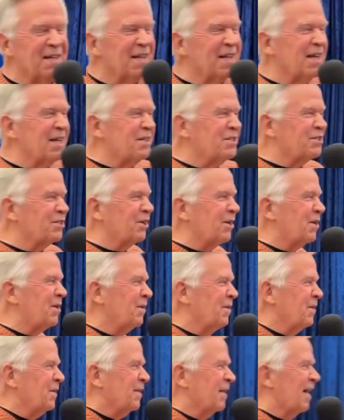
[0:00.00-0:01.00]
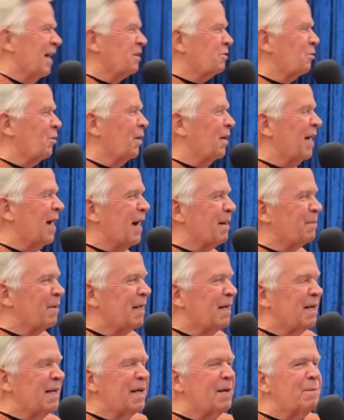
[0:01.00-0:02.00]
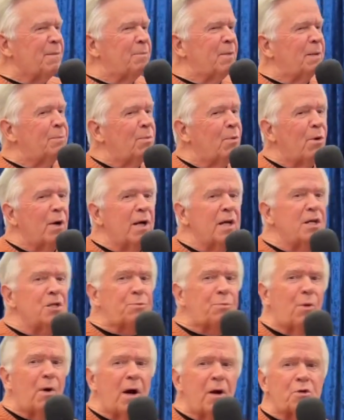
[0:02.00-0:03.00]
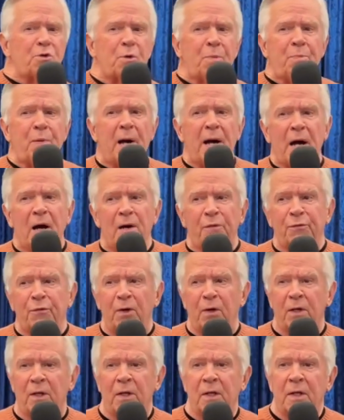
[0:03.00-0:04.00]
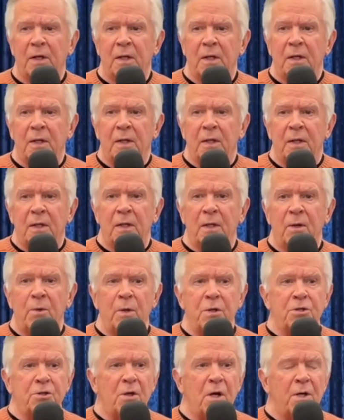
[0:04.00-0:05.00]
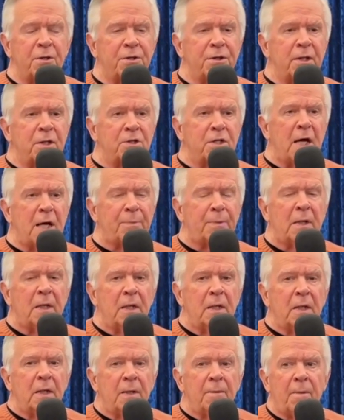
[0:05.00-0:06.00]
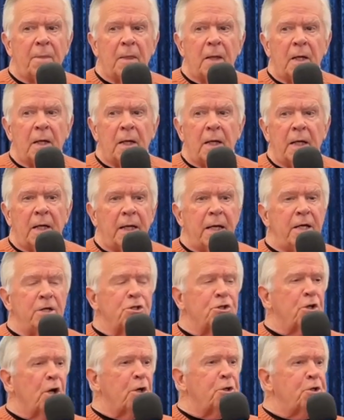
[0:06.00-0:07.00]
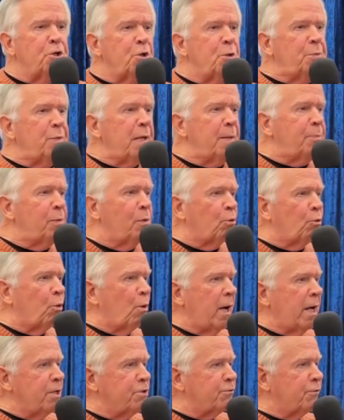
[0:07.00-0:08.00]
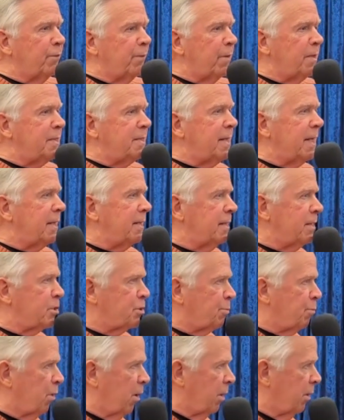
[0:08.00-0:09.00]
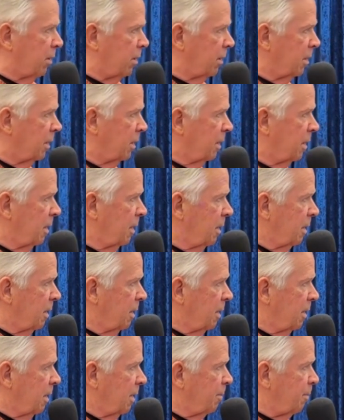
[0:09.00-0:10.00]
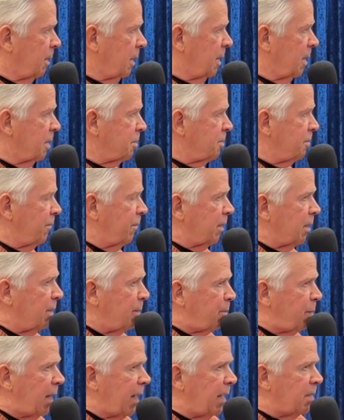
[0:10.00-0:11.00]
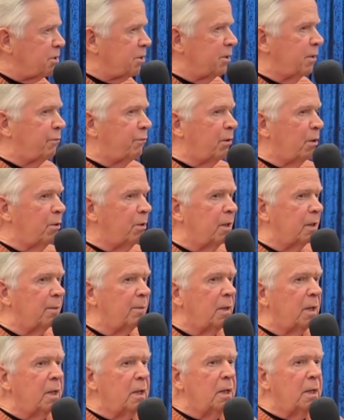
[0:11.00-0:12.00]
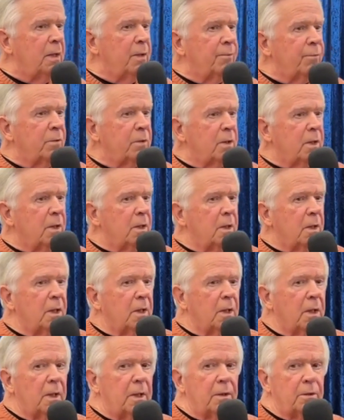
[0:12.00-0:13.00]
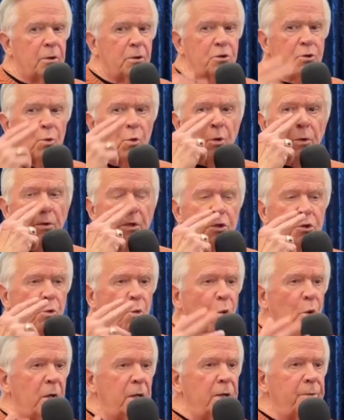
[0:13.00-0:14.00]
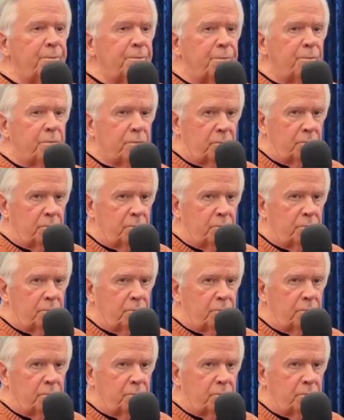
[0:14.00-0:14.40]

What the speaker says: And so that's what happened. But, boy, his prayers were powerful. You know, we saw things happen. He saw two people raised from the dead, this brother, because of the compassion that flowed in him. This one